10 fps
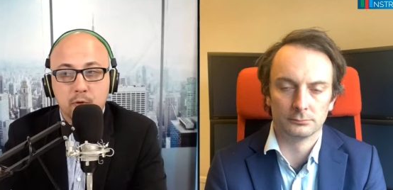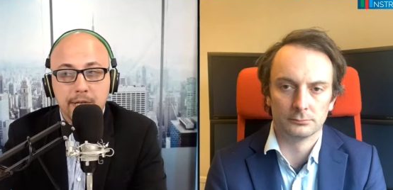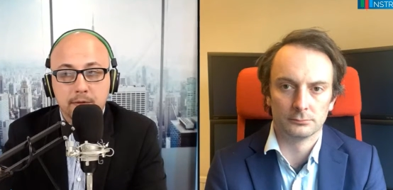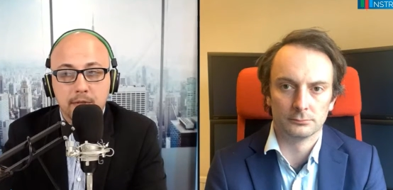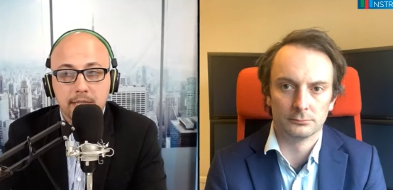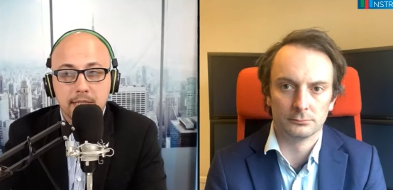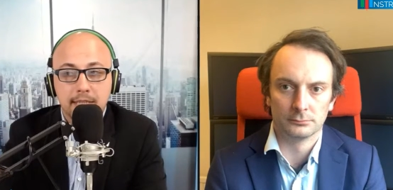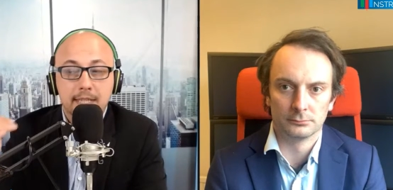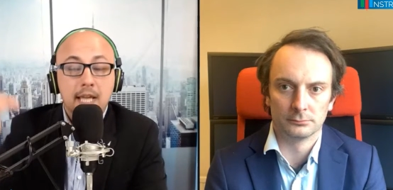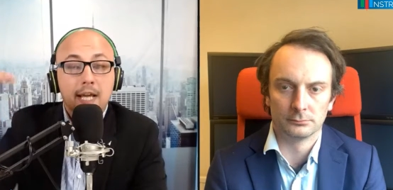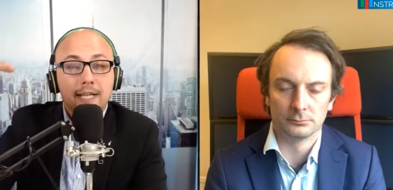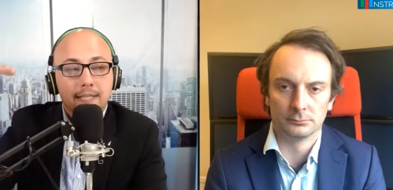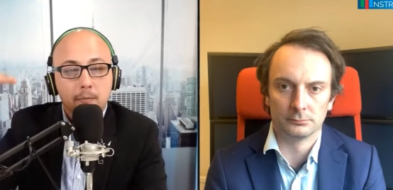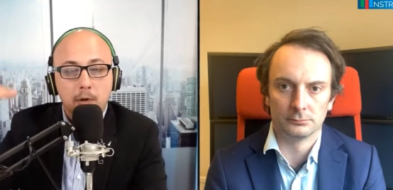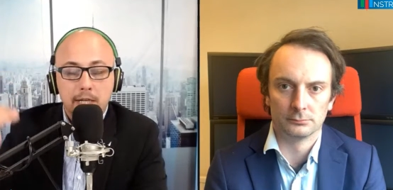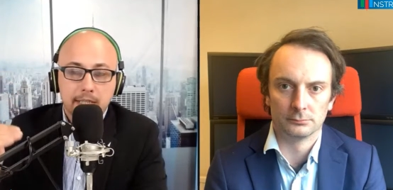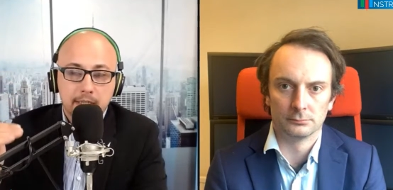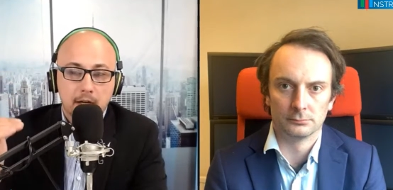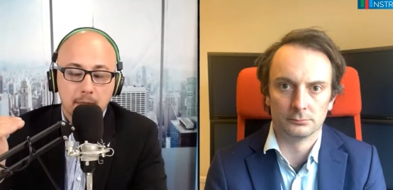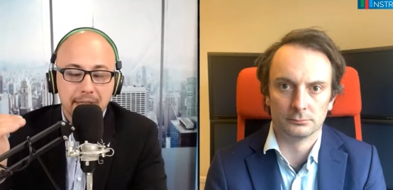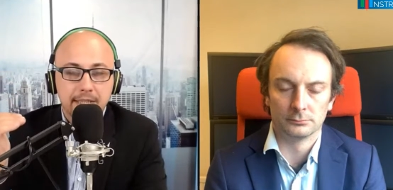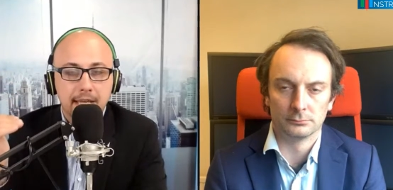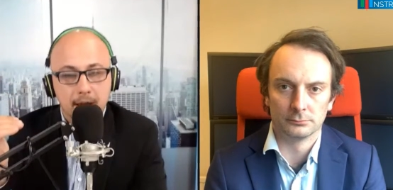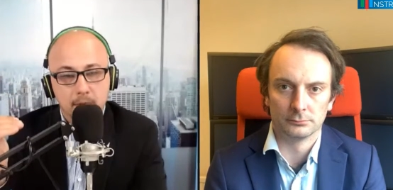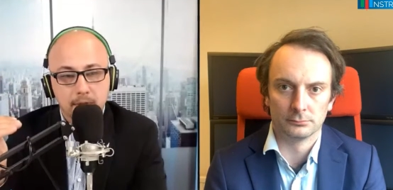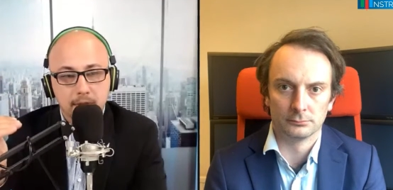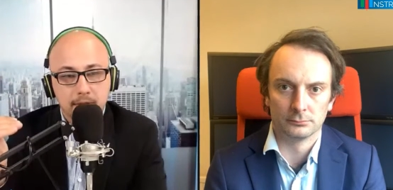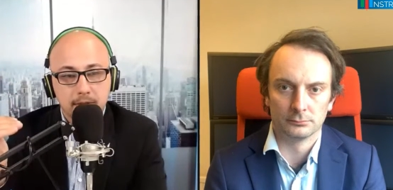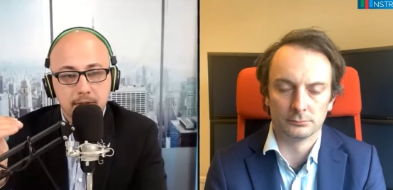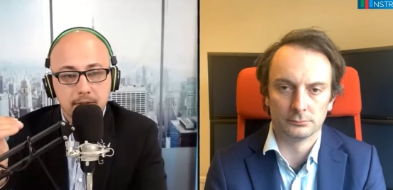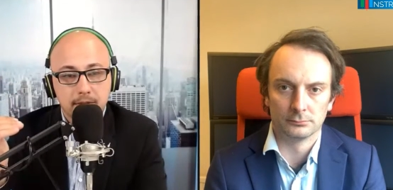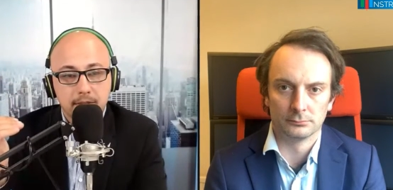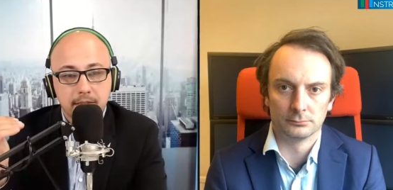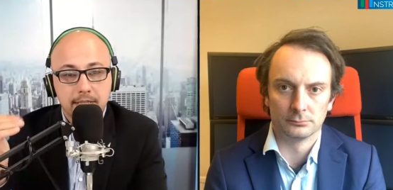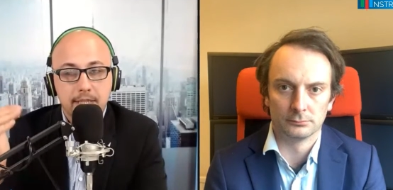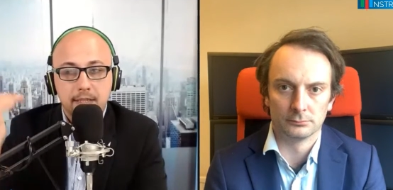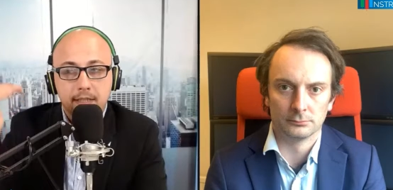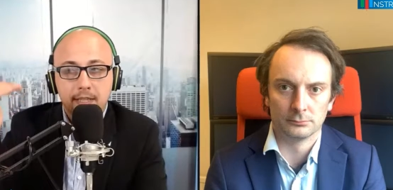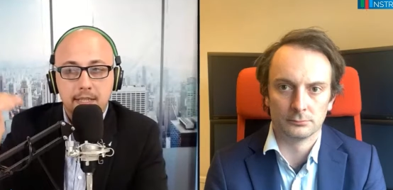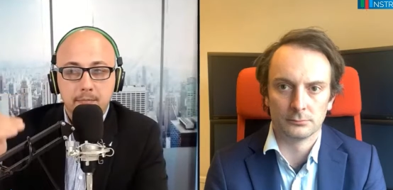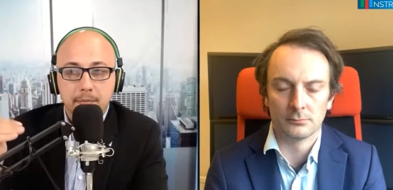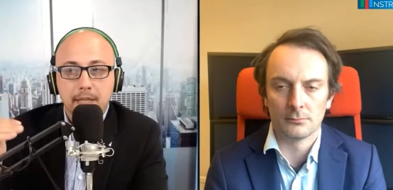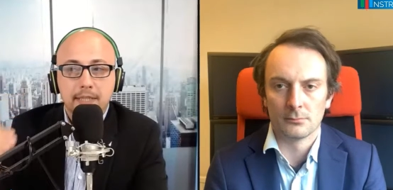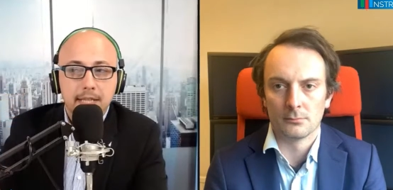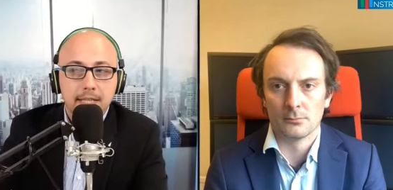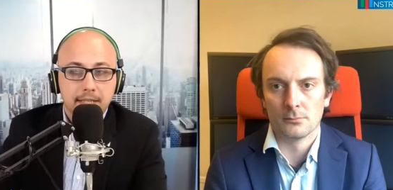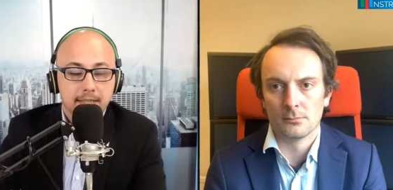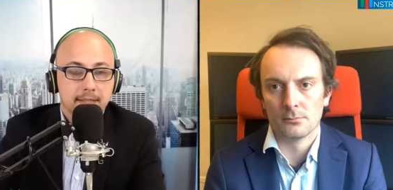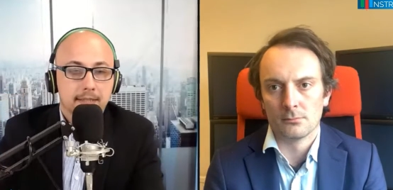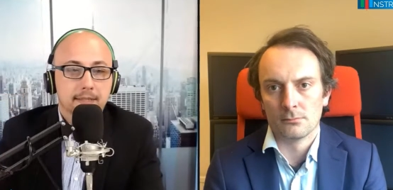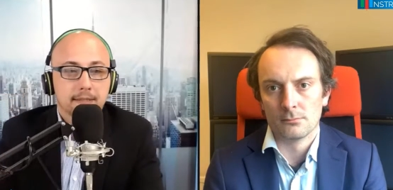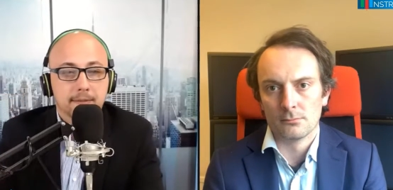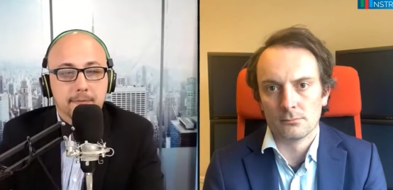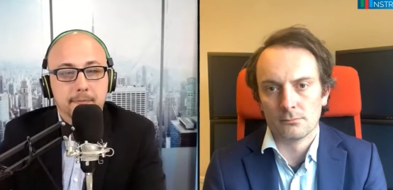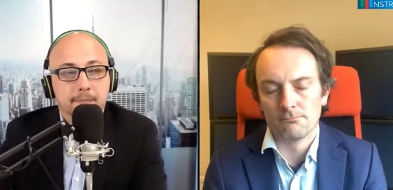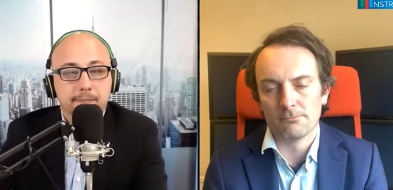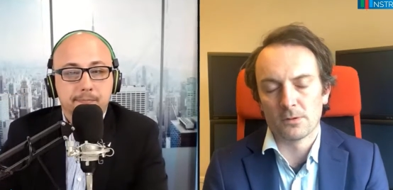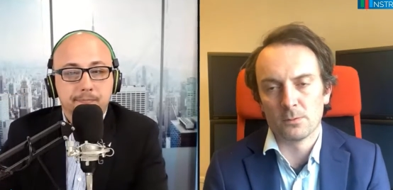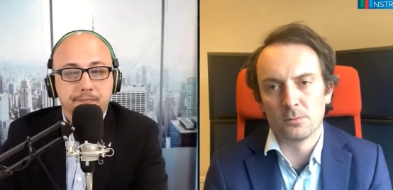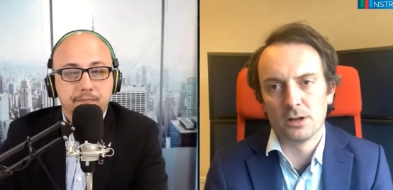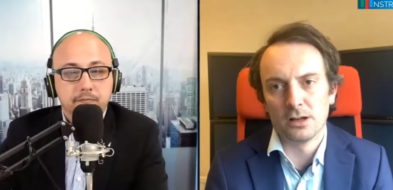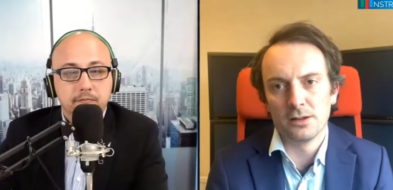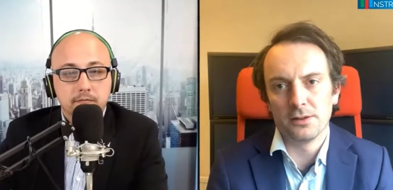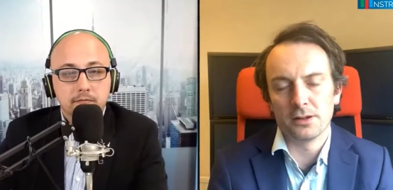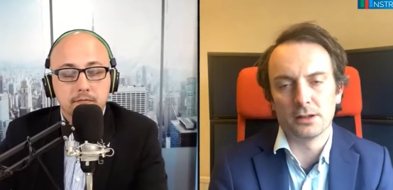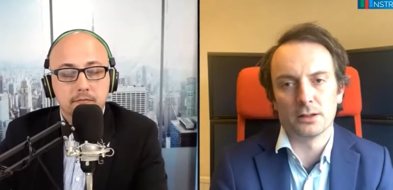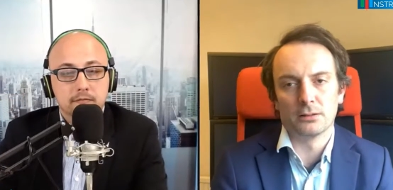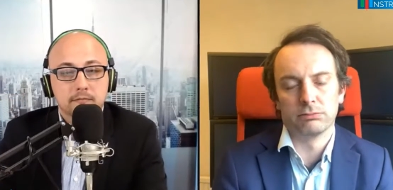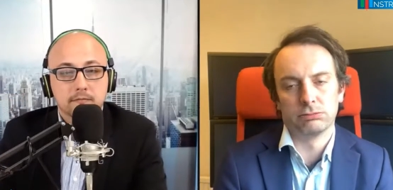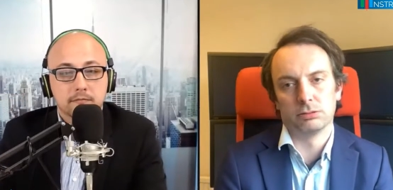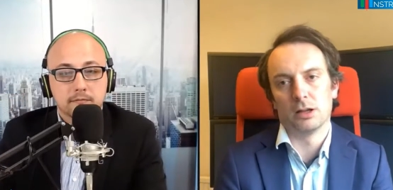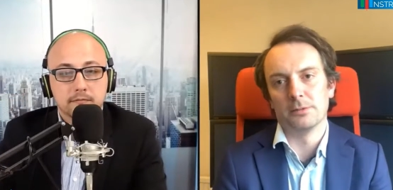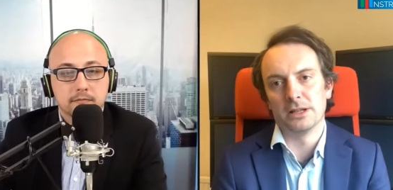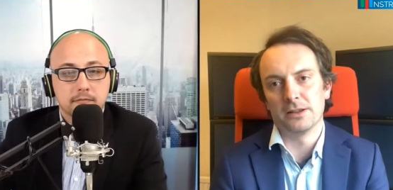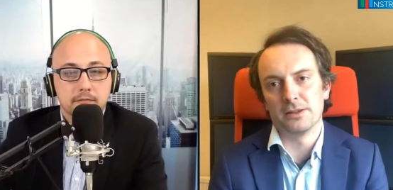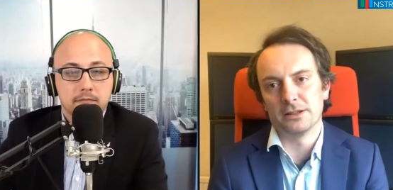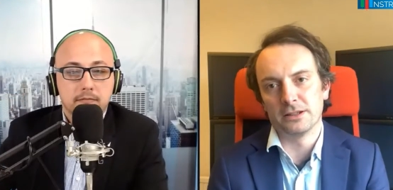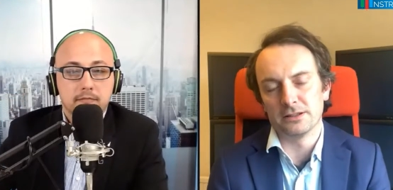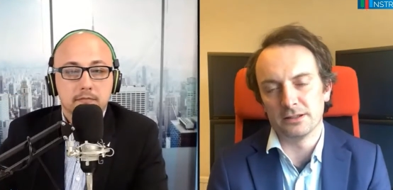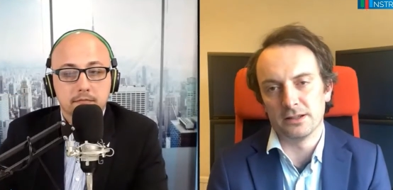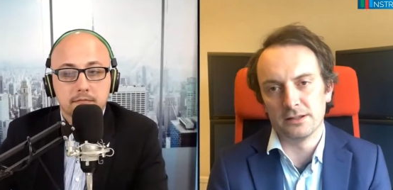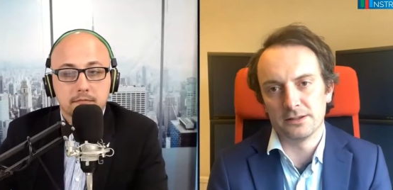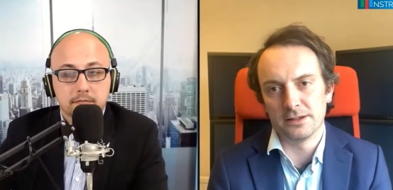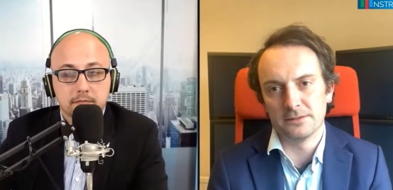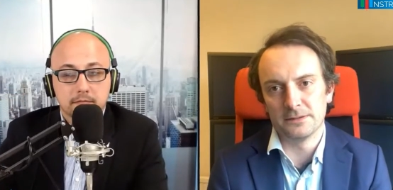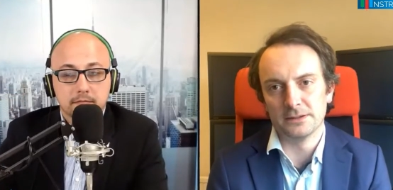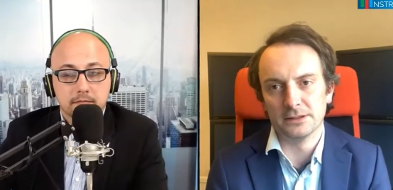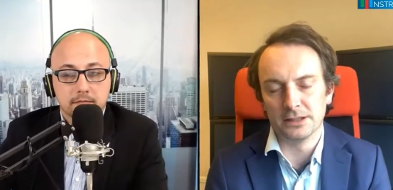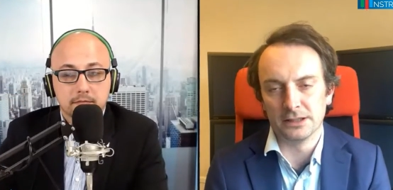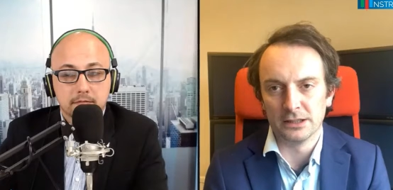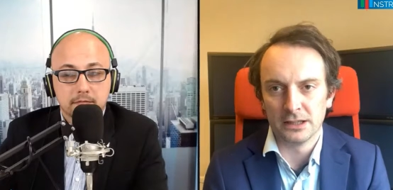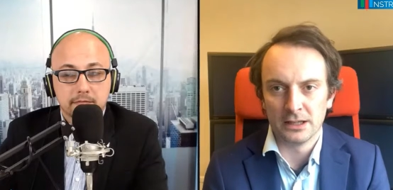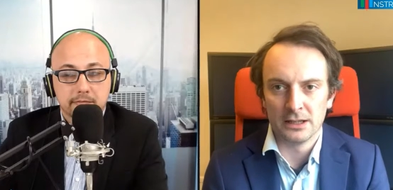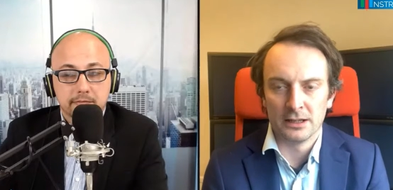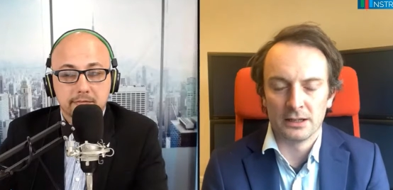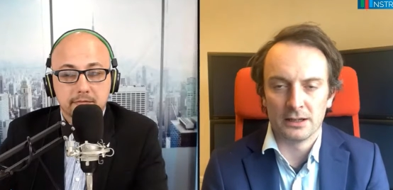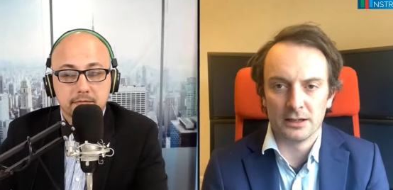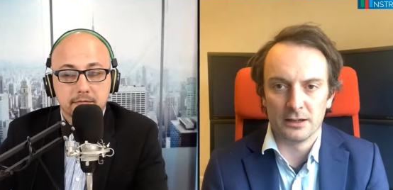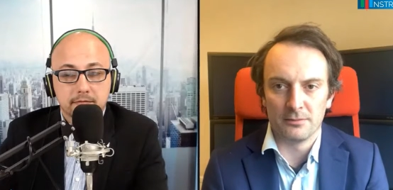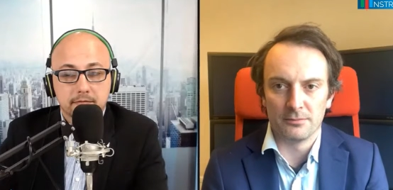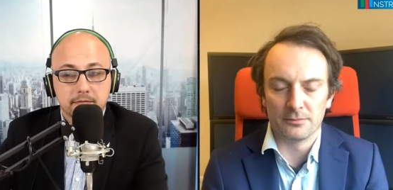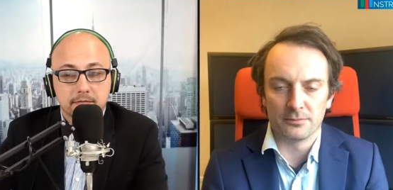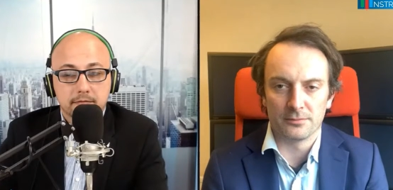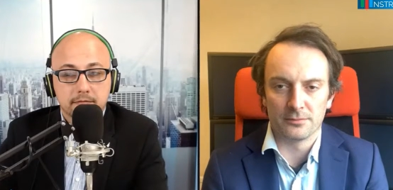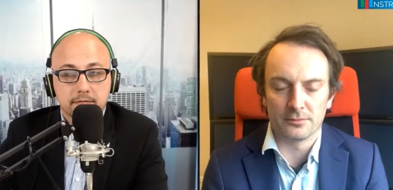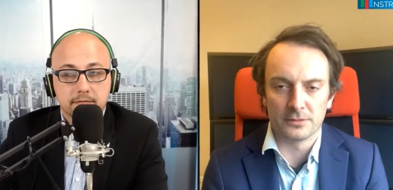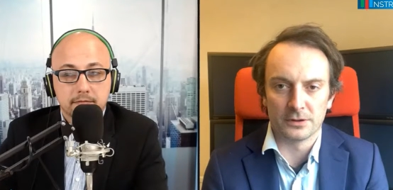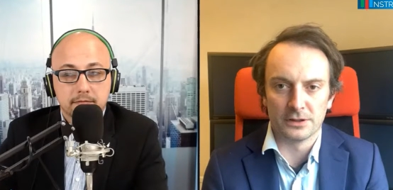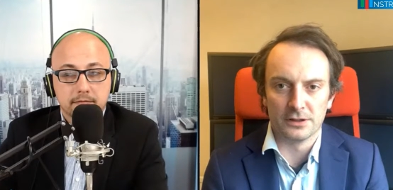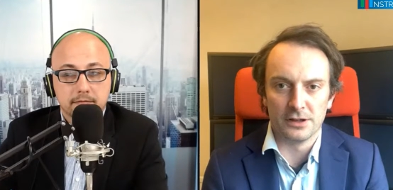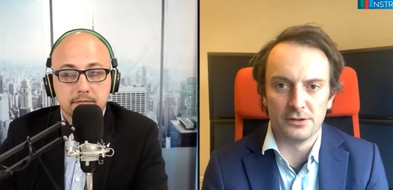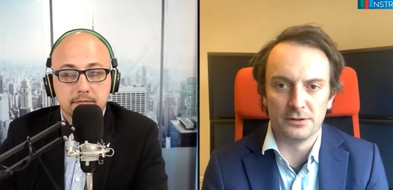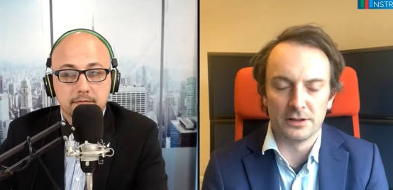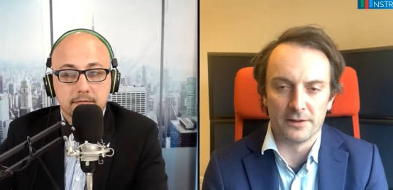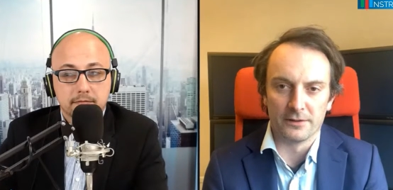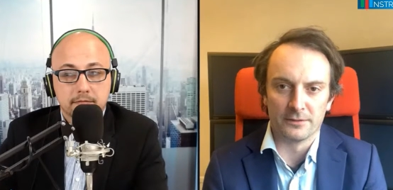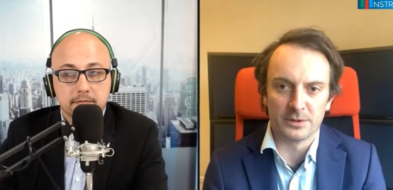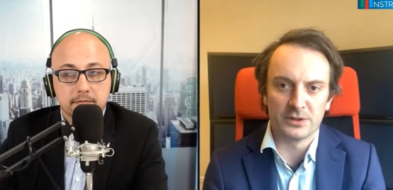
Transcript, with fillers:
Speaker 1: I'm trying to understand. Is the market calming down? Is it is it melting?
Speaker 2: Well, I think I mean I think it's it's definitely um, got a, a, new level of